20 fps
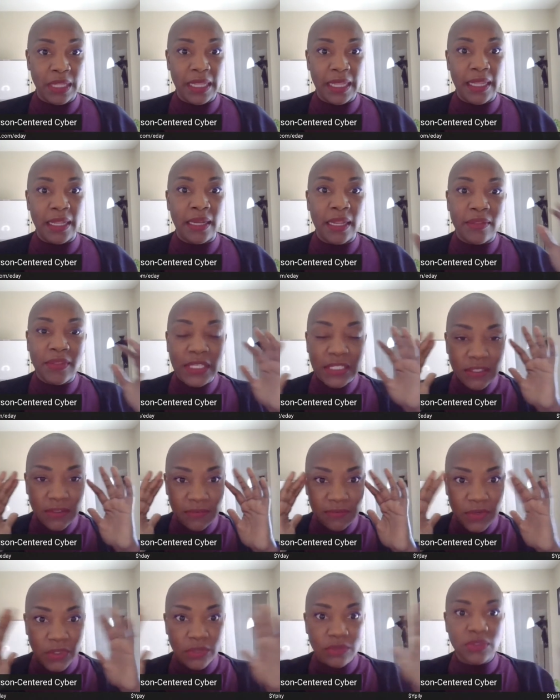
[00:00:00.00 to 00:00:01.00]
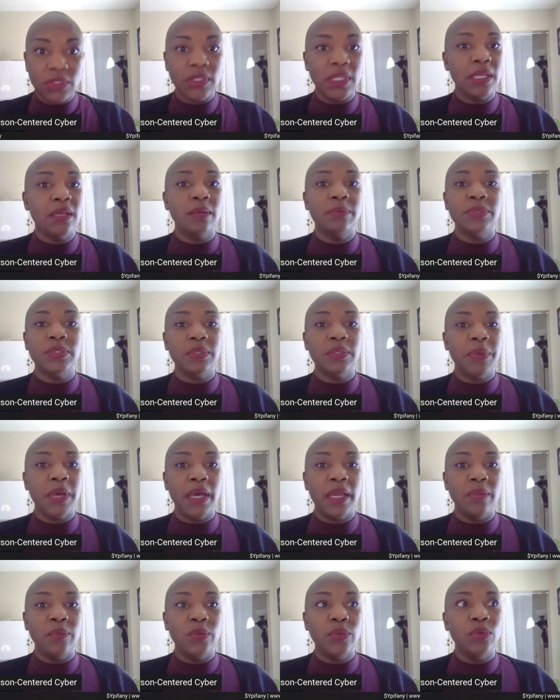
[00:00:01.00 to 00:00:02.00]
And and that's the first thing that comes to
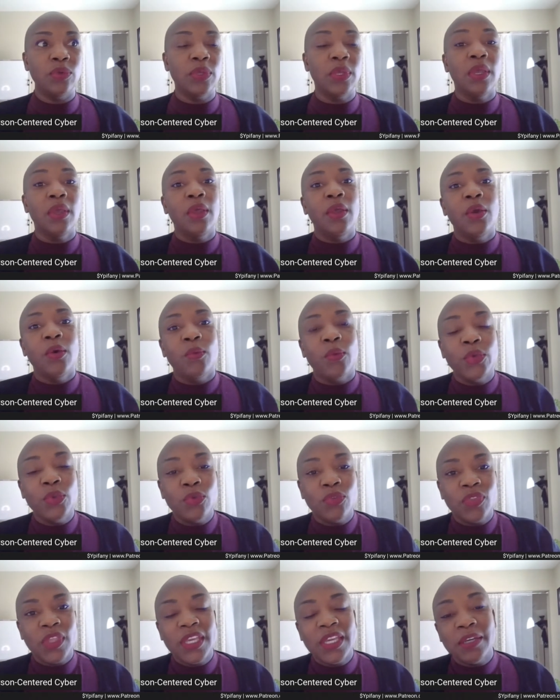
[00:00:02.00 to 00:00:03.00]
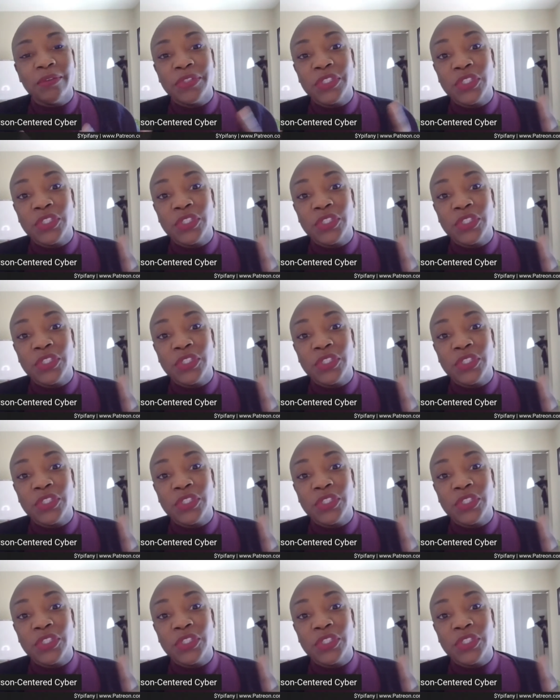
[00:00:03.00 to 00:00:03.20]
mind when you when you think